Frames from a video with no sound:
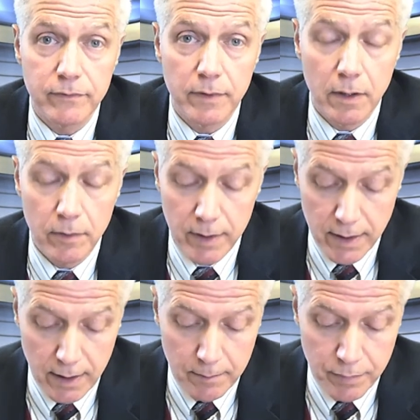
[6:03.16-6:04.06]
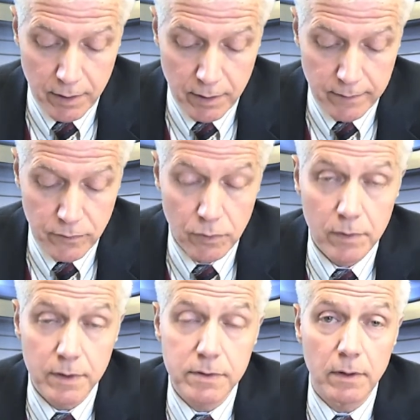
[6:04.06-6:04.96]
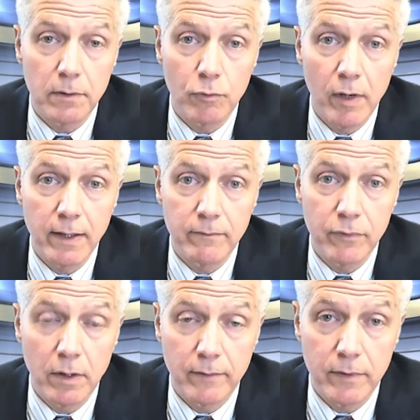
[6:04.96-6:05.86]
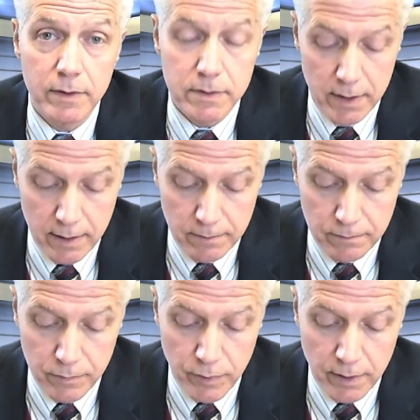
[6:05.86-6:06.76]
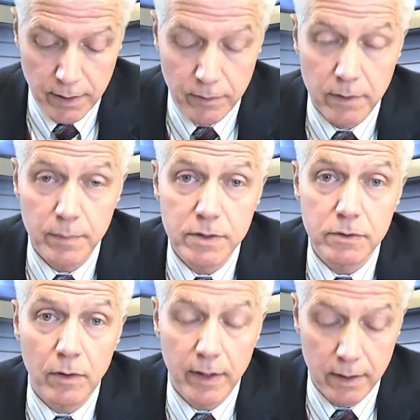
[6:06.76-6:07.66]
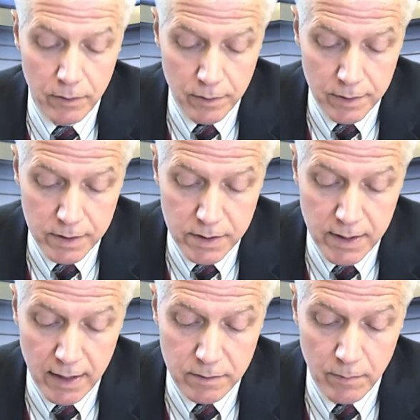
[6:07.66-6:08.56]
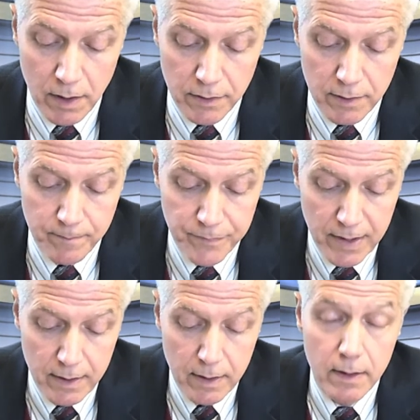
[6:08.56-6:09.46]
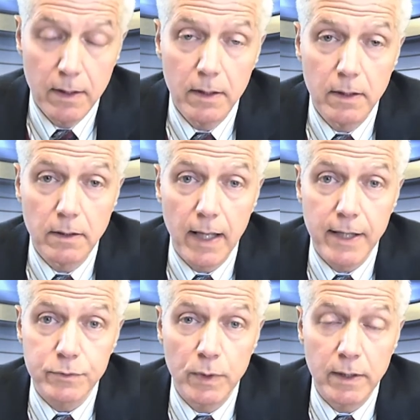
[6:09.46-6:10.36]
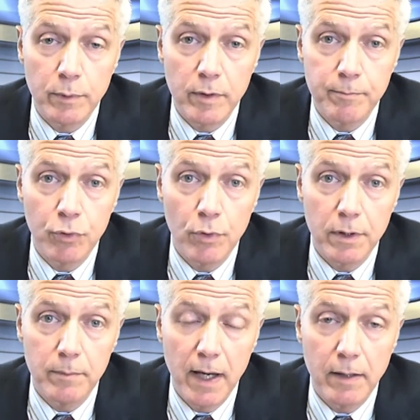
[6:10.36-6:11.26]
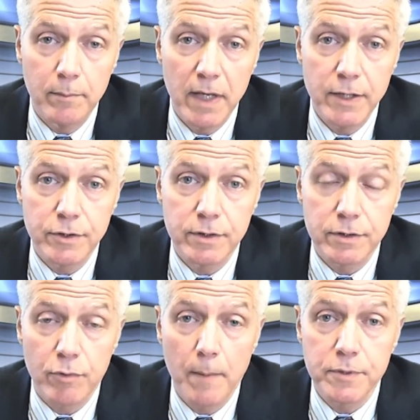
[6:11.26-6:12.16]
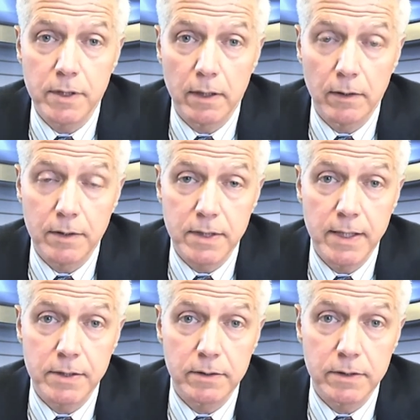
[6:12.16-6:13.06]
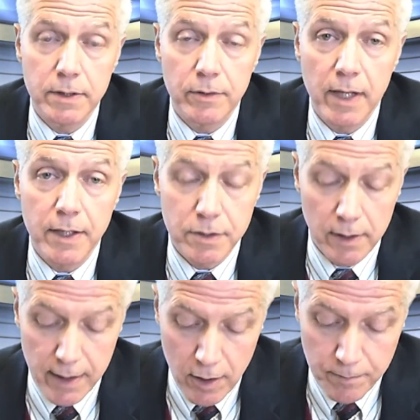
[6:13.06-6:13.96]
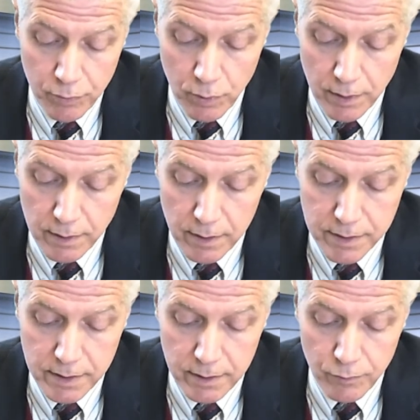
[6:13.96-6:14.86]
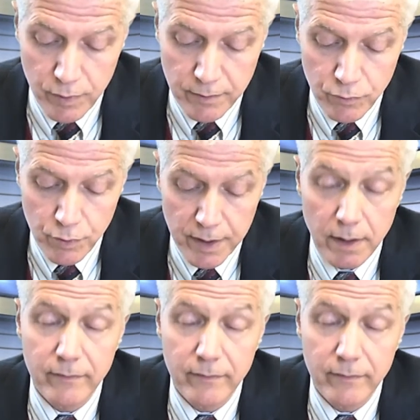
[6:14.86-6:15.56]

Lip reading: for the hurricane period, of course, are right in front of us. They're really going to be starting in earnest next month. Last week, we reported about a major disruption at Los Angeles International Airport, causing the rerouting